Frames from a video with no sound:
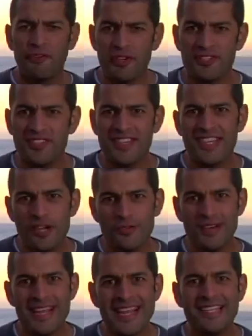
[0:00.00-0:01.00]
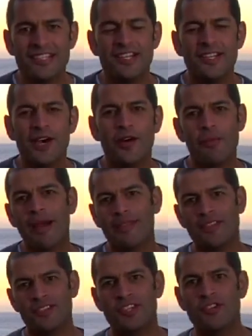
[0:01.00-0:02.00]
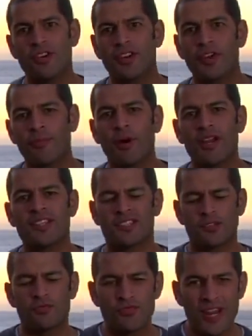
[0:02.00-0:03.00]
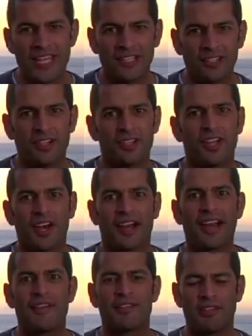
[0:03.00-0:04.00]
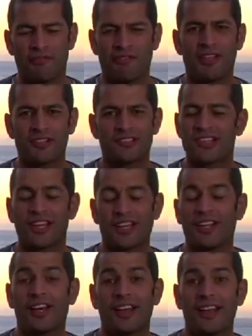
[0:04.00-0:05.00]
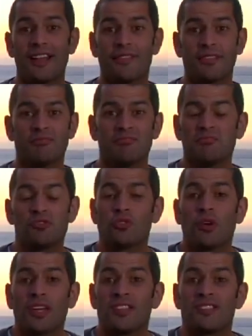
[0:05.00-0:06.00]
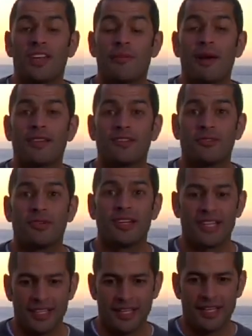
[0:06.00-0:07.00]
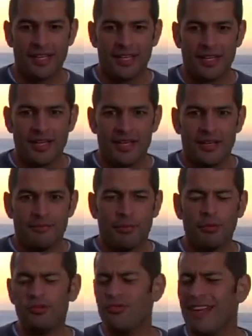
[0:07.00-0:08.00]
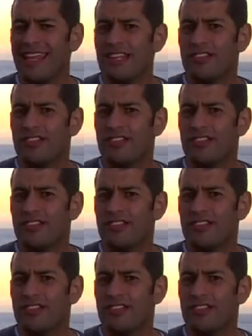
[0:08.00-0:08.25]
first thing you need to know about this new 991 is it's a real 911. It feels like a 911, that's all I can say about it really. But what's really